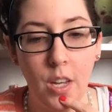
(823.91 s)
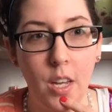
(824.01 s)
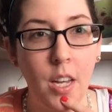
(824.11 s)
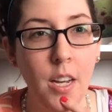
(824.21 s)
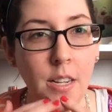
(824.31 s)

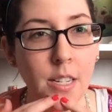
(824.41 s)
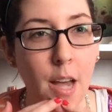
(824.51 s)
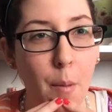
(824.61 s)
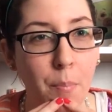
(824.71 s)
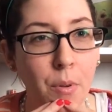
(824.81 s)
hidden
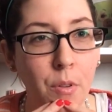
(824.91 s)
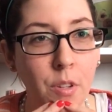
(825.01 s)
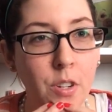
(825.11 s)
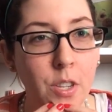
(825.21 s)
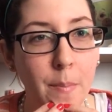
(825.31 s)

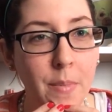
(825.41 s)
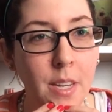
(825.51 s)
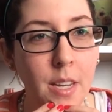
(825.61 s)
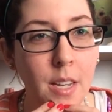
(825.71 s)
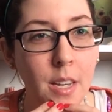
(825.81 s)
temple or
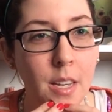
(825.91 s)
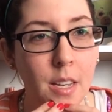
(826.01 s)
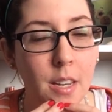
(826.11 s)
something,